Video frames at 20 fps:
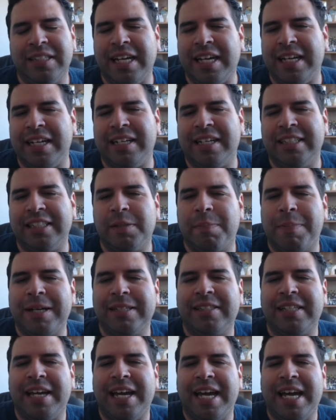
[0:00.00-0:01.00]
And it's
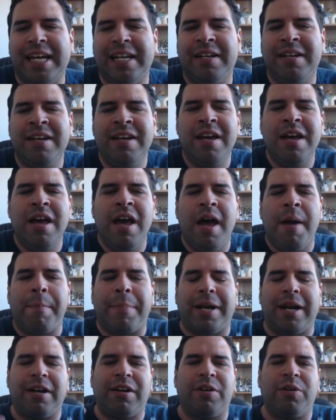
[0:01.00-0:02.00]
about to end,
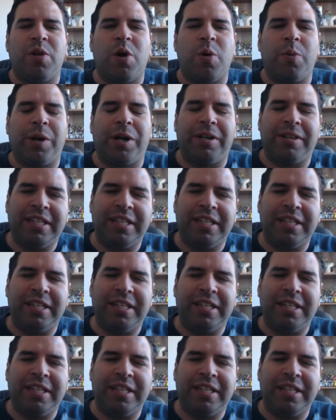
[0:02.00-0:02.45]
but out of nowhere,